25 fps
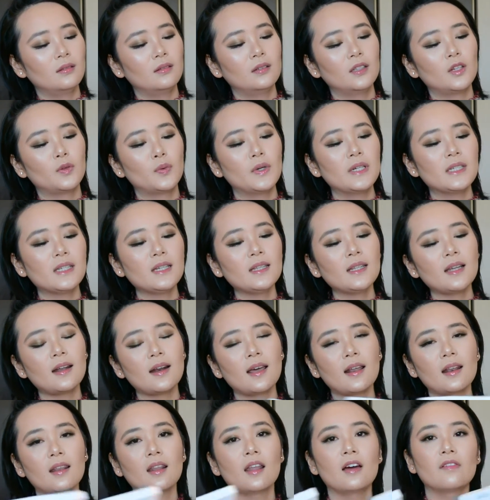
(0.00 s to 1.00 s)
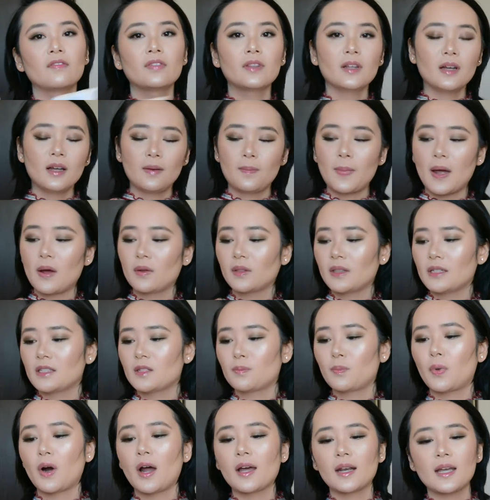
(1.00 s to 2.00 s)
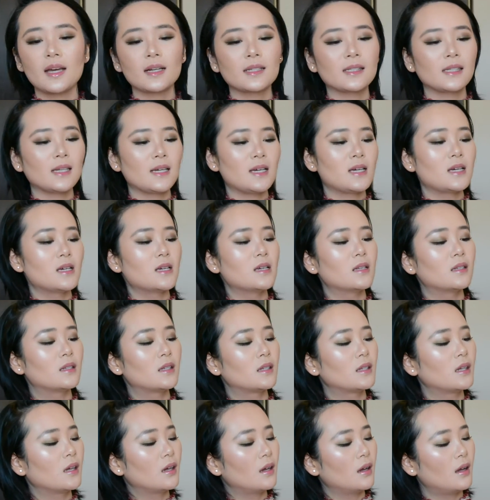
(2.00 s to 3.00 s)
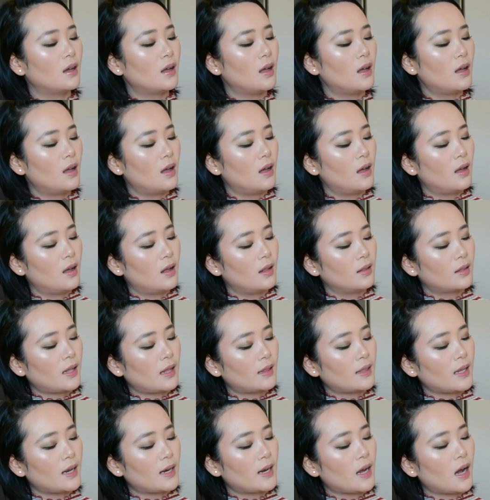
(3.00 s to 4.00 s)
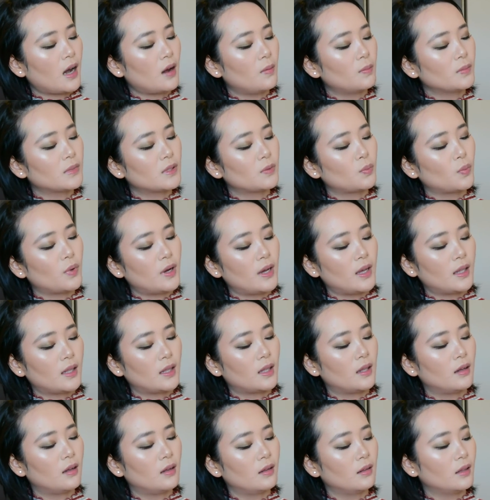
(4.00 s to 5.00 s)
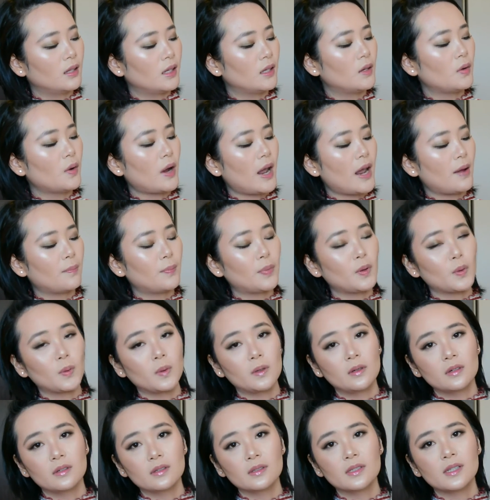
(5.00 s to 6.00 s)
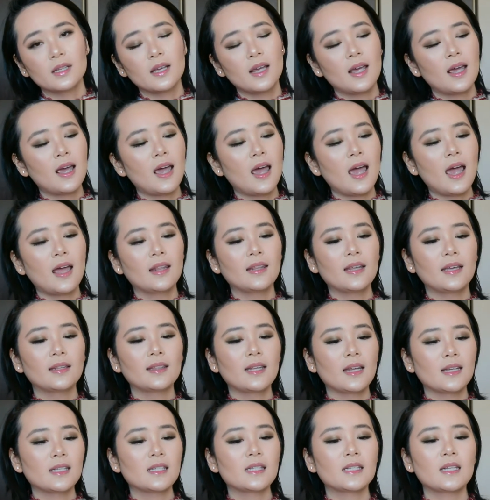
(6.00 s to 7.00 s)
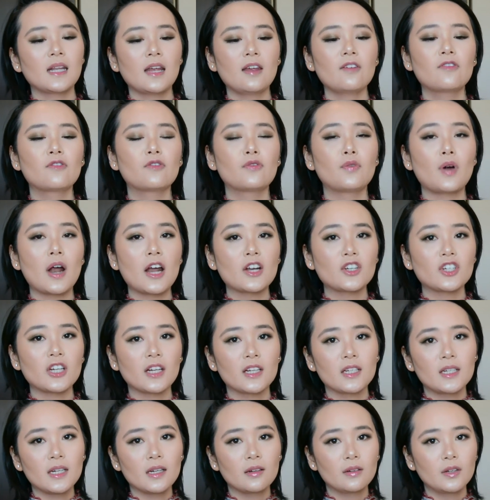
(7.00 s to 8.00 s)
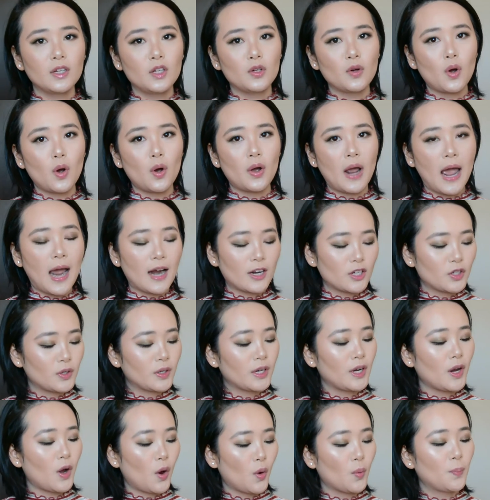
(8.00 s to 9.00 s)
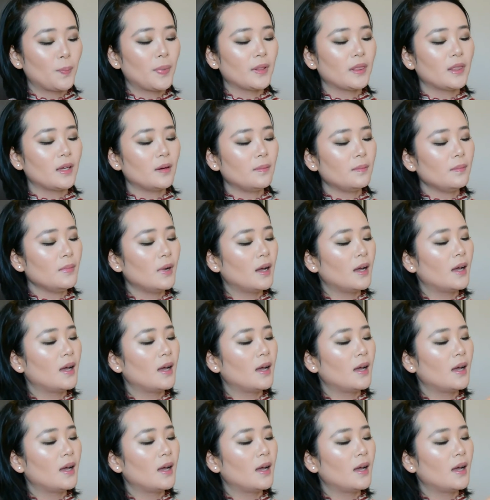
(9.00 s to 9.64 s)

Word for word: the reason that I love about this product is that they comes with little ampules and then they stay fresh until you actually open them.